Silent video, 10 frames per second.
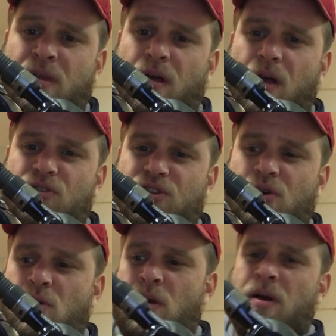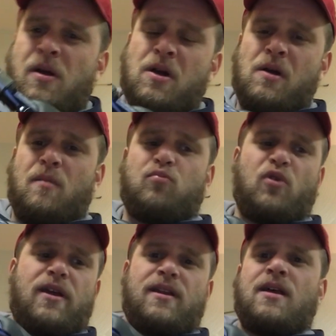Also,
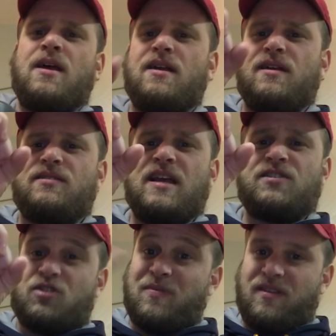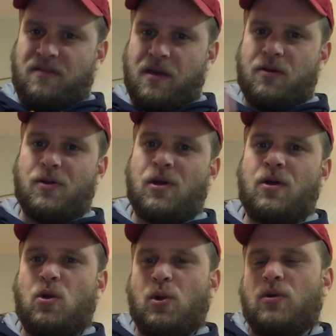braid tends to be thicker,
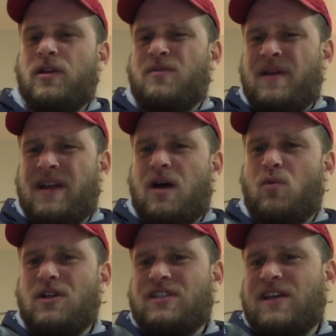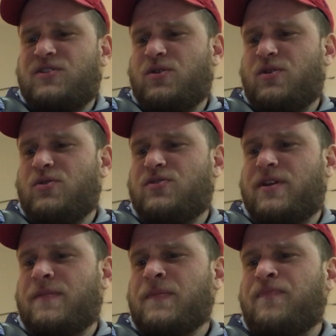clearly, depending on what test you're
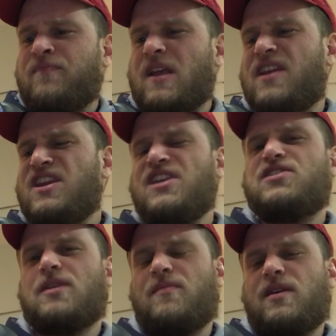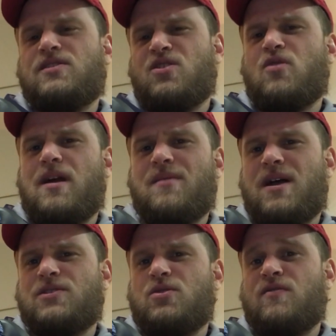using, and needs something to grab onto.